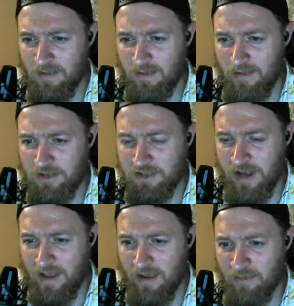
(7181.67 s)
need to
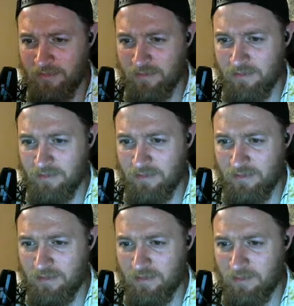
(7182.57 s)
check out
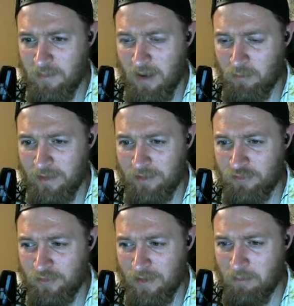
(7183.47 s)
my
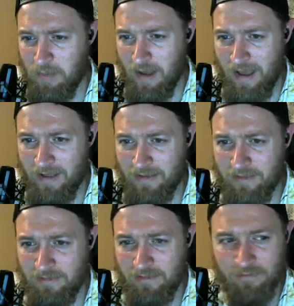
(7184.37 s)
Restream bot
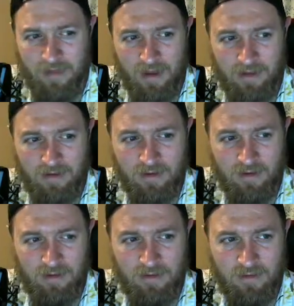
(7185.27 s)
to see if that can
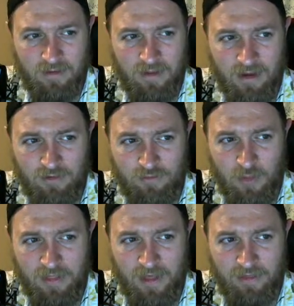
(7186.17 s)
I can
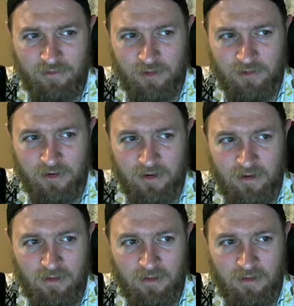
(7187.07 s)
avoid that in the future.